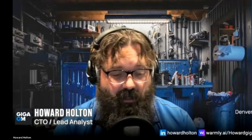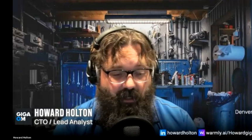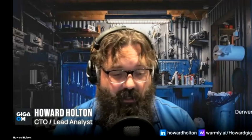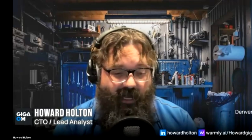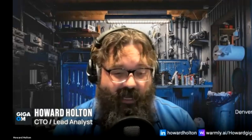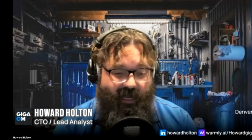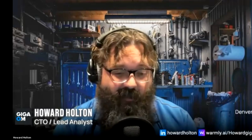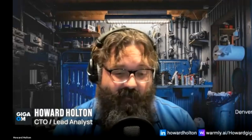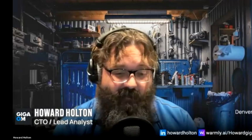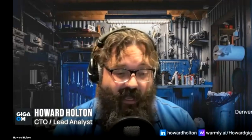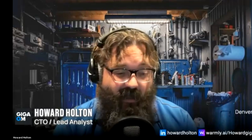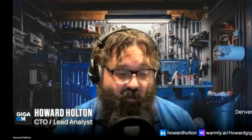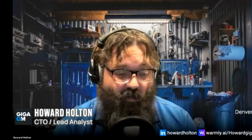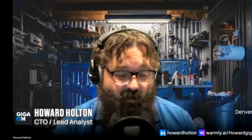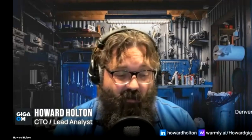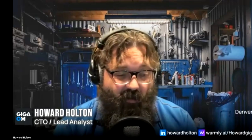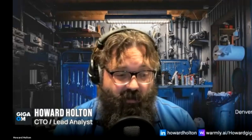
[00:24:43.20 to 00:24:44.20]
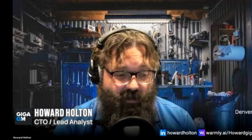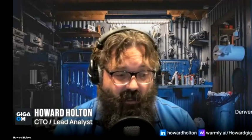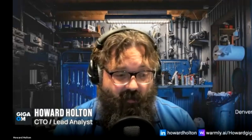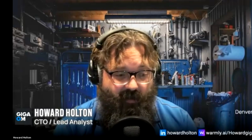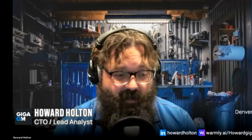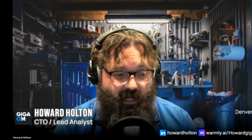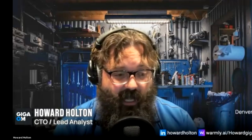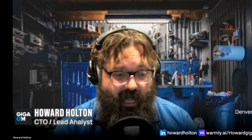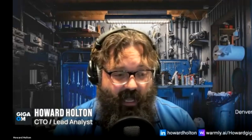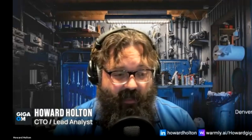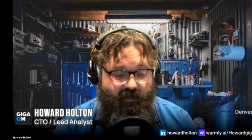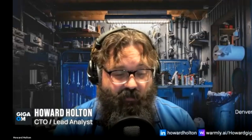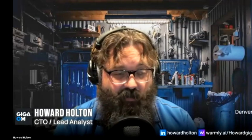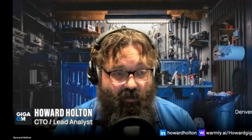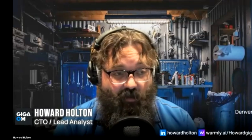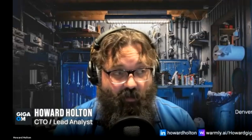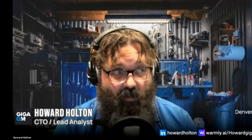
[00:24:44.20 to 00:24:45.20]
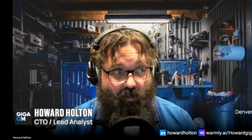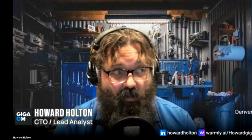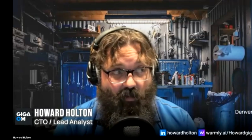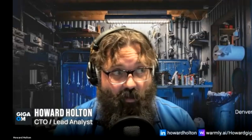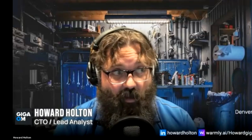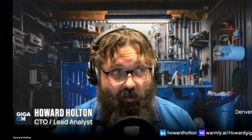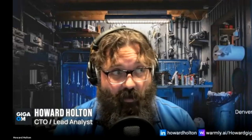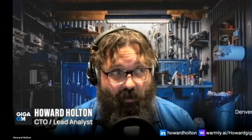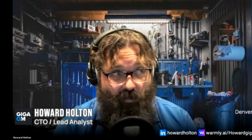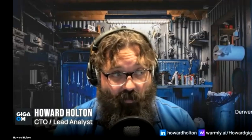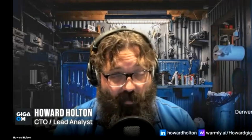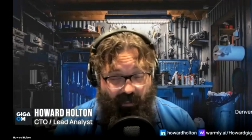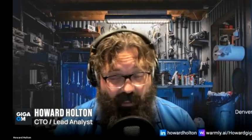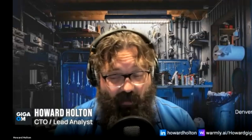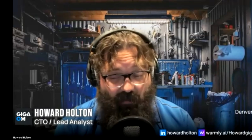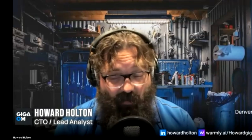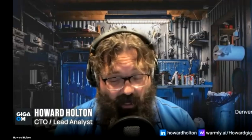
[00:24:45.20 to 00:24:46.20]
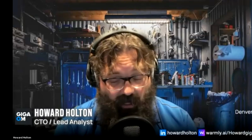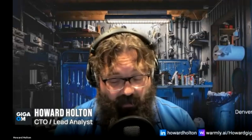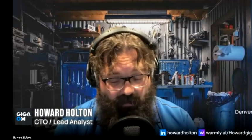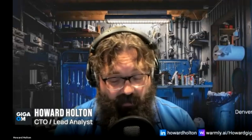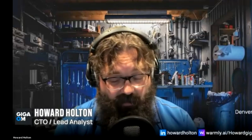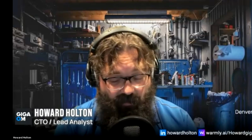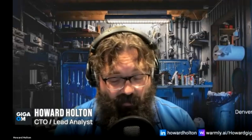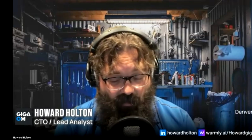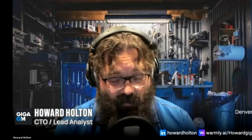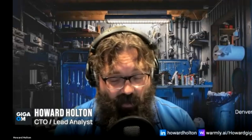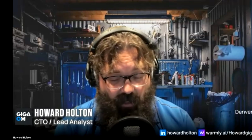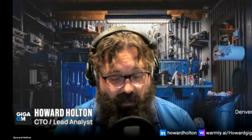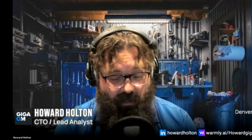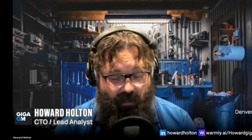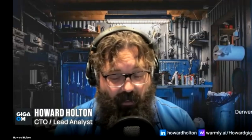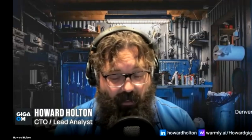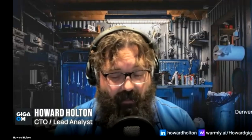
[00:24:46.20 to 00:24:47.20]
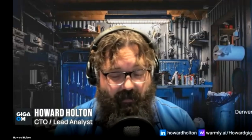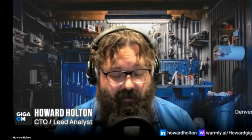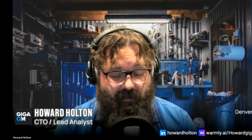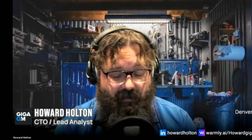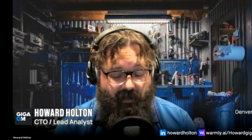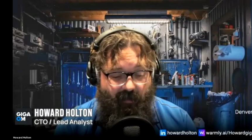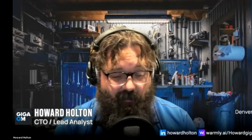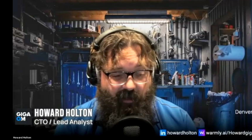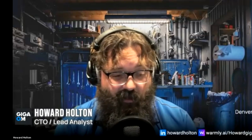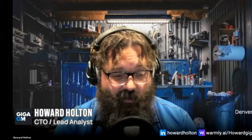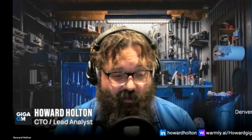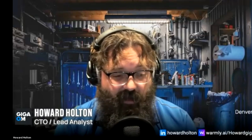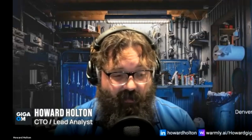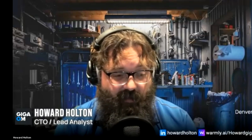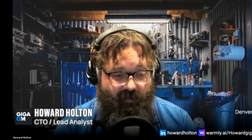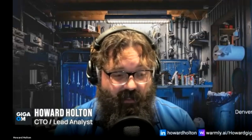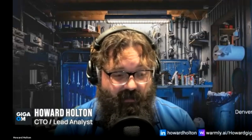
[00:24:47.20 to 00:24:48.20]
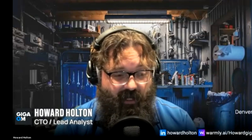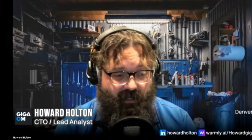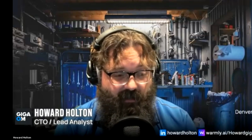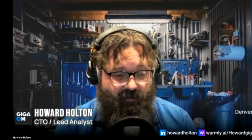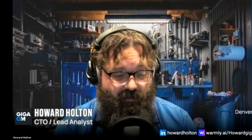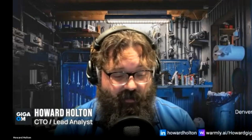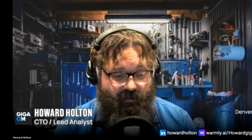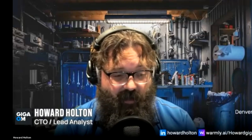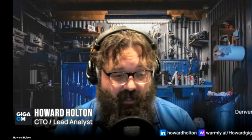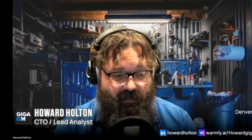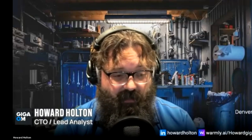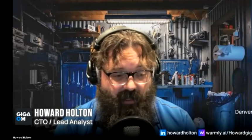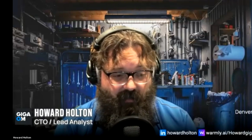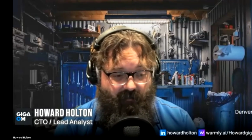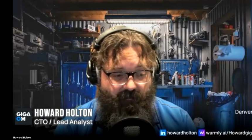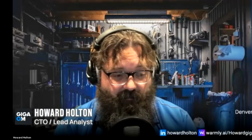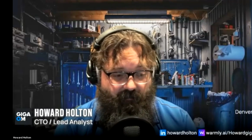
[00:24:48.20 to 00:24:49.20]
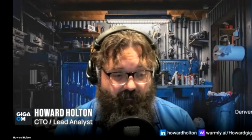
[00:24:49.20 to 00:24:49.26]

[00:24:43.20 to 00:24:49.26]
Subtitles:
And when we're talking about the edge, what we really want is we want a sub 20 milliseconds response time.